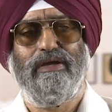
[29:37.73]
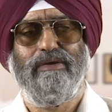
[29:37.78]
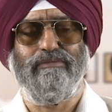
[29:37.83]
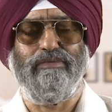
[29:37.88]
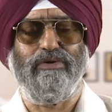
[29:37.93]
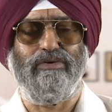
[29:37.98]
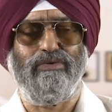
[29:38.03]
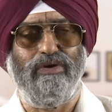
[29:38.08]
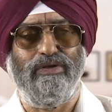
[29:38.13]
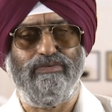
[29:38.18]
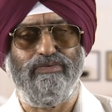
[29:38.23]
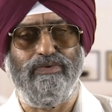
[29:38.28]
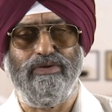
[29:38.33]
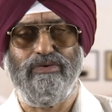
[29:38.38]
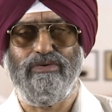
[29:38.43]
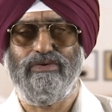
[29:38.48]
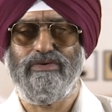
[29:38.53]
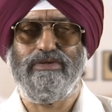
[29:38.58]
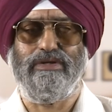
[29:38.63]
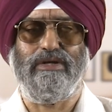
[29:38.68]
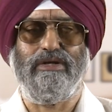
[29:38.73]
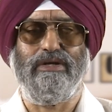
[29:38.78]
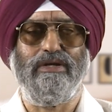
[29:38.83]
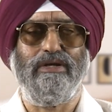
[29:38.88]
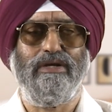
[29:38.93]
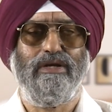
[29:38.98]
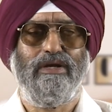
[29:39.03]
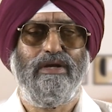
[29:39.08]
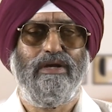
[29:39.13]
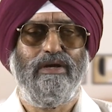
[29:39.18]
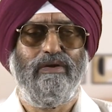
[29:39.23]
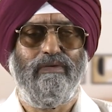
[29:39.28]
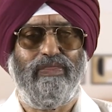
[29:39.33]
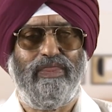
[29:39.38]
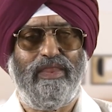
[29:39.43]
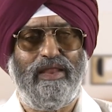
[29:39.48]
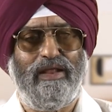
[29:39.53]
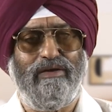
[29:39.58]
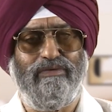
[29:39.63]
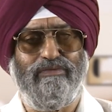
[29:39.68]
because we know the
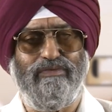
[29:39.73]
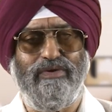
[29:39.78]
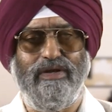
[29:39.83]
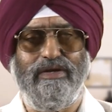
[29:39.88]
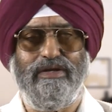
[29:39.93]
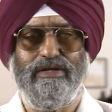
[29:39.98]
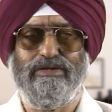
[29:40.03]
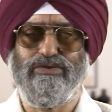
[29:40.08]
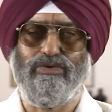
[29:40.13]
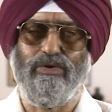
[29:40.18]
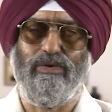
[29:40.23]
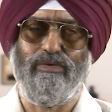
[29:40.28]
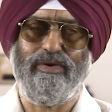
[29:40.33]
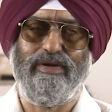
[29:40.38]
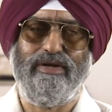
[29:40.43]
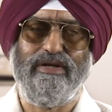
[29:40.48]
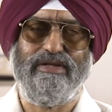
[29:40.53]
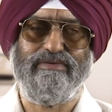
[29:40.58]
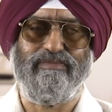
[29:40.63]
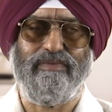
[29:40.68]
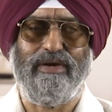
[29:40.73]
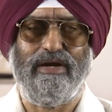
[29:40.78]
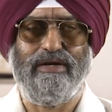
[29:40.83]
um, variance covariance